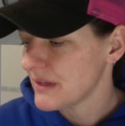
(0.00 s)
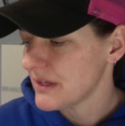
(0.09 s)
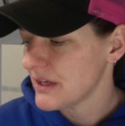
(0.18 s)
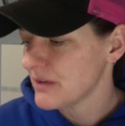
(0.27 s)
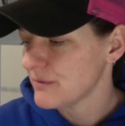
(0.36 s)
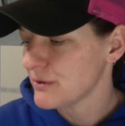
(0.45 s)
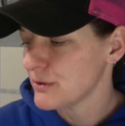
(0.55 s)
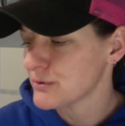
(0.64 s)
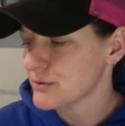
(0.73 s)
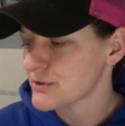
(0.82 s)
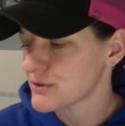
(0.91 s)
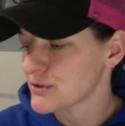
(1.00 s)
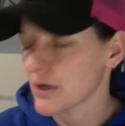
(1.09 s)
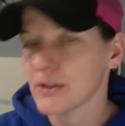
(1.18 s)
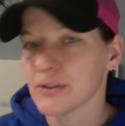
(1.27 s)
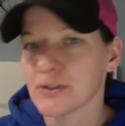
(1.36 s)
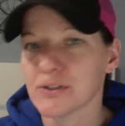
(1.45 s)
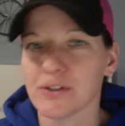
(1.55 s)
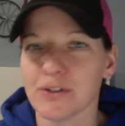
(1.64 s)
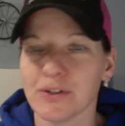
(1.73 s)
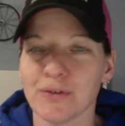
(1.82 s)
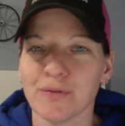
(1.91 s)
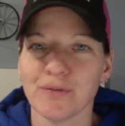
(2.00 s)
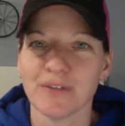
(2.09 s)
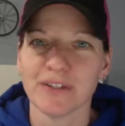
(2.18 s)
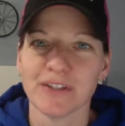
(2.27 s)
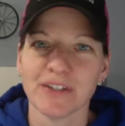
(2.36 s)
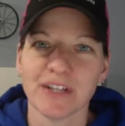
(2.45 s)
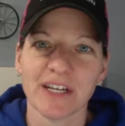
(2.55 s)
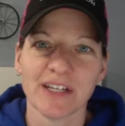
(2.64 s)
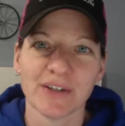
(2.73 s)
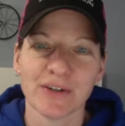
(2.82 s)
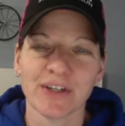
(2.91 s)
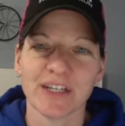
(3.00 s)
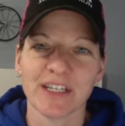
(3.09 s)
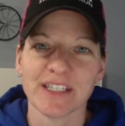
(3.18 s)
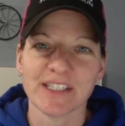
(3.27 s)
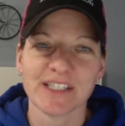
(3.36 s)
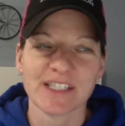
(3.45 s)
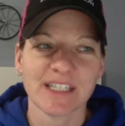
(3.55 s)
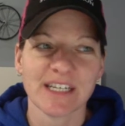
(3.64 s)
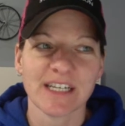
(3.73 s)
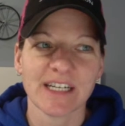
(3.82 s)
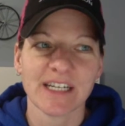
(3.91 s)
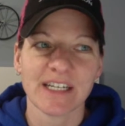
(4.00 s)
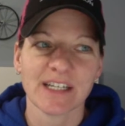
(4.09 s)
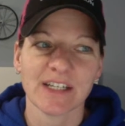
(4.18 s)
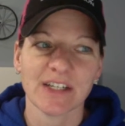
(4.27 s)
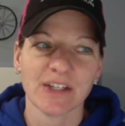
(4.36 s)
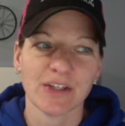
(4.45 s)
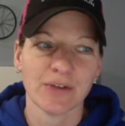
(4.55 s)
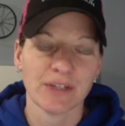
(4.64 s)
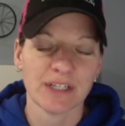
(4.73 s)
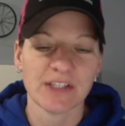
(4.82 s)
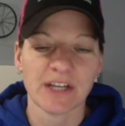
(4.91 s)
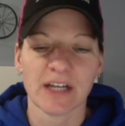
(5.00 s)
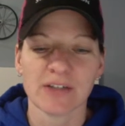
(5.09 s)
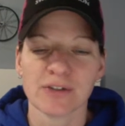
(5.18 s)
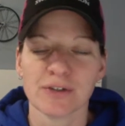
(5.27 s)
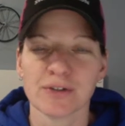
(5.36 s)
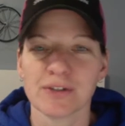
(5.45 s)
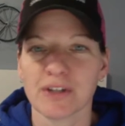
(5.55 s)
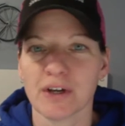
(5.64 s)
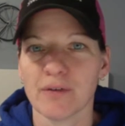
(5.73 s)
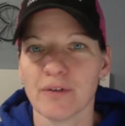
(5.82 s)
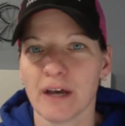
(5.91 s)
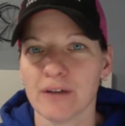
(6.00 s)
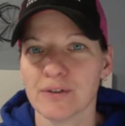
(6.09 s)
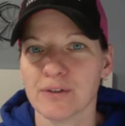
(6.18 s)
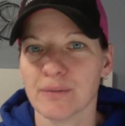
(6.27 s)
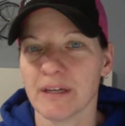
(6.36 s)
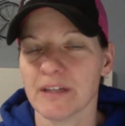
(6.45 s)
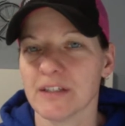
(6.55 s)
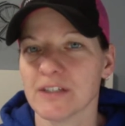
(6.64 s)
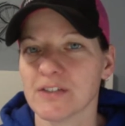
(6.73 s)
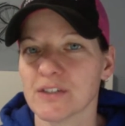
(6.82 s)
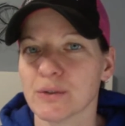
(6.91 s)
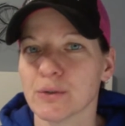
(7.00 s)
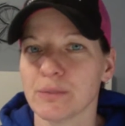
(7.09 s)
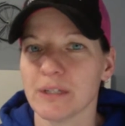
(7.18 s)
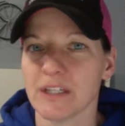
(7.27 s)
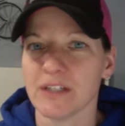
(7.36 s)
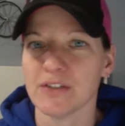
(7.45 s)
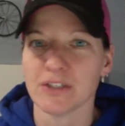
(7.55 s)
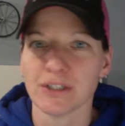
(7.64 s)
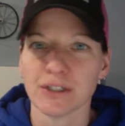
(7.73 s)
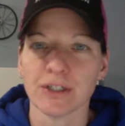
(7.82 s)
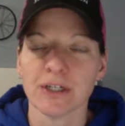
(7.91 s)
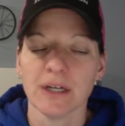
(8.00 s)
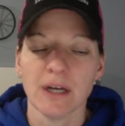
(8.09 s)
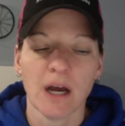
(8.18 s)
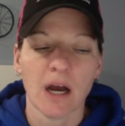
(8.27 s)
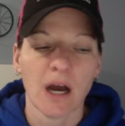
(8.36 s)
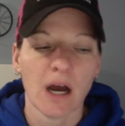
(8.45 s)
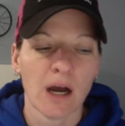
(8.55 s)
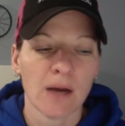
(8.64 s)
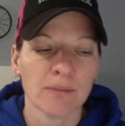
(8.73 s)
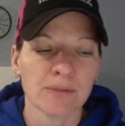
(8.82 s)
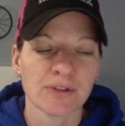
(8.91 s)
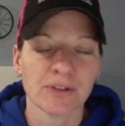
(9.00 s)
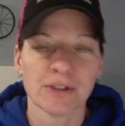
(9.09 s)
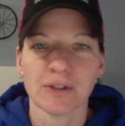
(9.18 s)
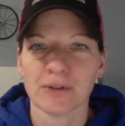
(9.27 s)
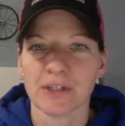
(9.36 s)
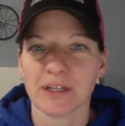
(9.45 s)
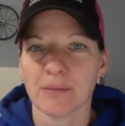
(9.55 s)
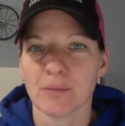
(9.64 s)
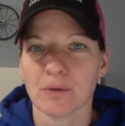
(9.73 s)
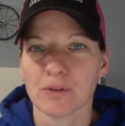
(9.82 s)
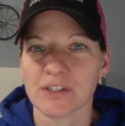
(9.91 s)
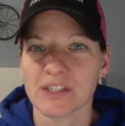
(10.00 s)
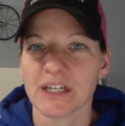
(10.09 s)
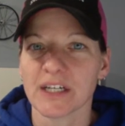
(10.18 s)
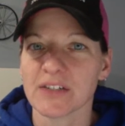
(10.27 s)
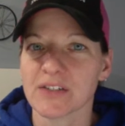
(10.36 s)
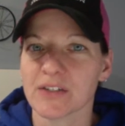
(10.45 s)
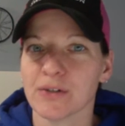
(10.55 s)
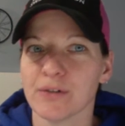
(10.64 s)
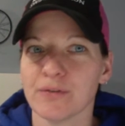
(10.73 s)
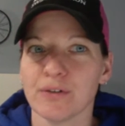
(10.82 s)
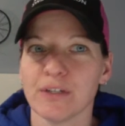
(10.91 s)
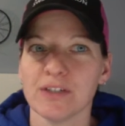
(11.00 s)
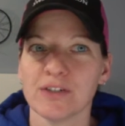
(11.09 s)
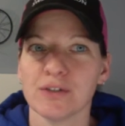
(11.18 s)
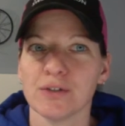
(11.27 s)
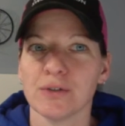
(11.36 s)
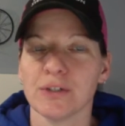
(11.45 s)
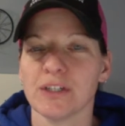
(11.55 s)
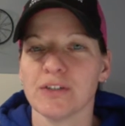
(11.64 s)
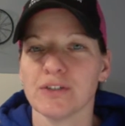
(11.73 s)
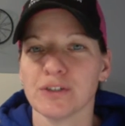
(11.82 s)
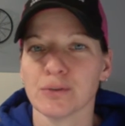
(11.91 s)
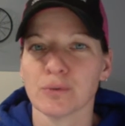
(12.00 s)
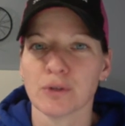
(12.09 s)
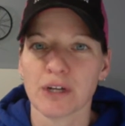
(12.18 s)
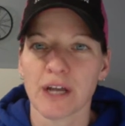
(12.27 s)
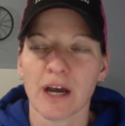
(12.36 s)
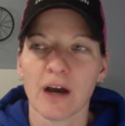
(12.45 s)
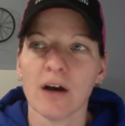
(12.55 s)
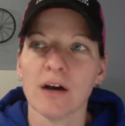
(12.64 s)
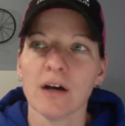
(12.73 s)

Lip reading: If you start to feel like you're getting sick, you need to ask yourself how to make things a little bit easier so you don't get more sick. So if you need to do an easier workout,